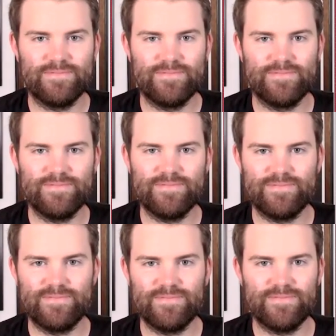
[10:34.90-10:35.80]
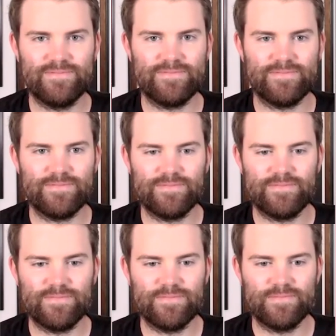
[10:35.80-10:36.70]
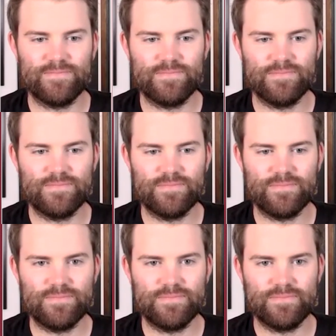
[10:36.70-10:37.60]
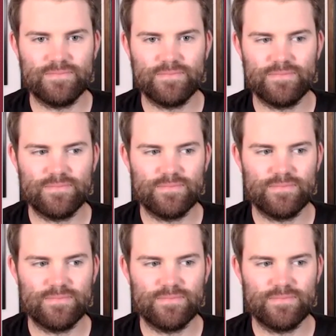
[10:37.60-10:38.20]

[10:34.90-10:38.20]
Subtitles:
No words are spoken by the person on screen.